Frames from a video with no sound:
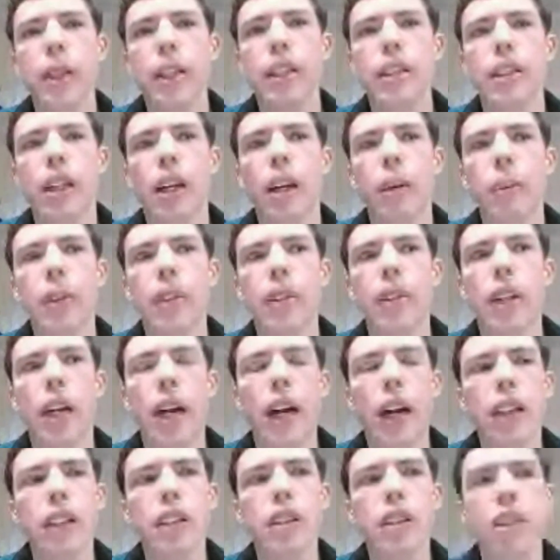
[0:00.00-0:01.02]
and then just
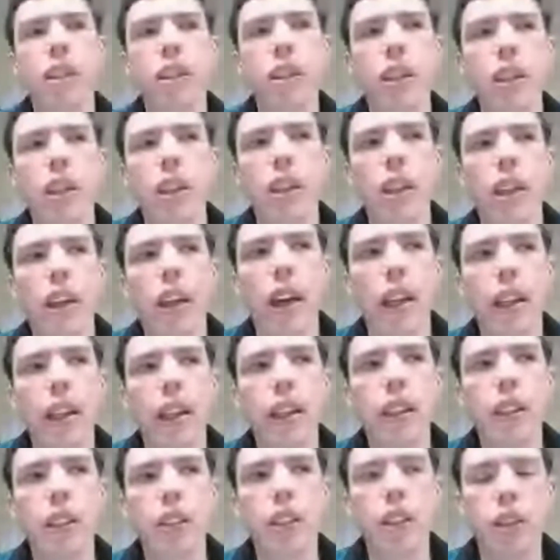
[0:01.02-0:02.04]
our friendship grew,
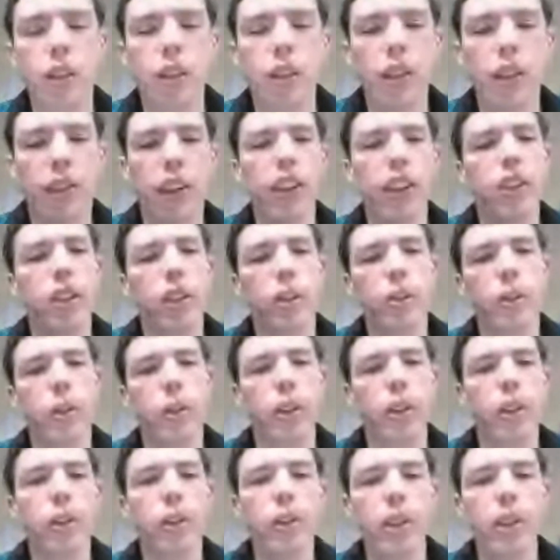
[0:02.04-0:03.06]
and then
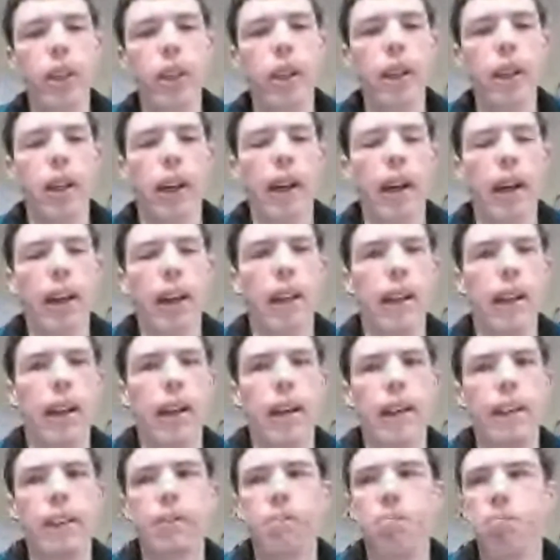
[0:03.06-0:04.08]
becoming
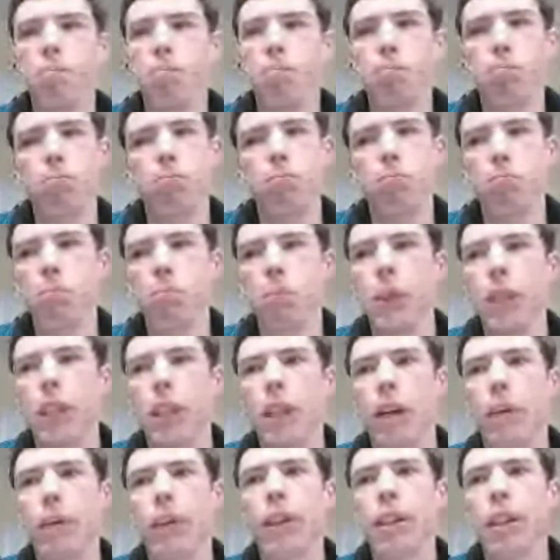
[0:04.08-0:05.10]
a guest. So
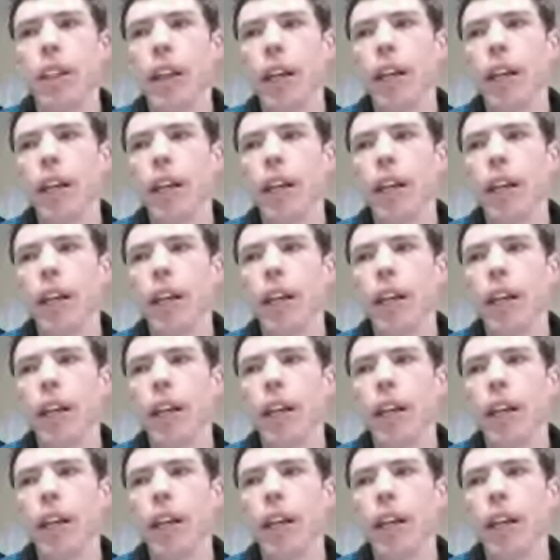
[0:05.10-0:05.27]
yeah,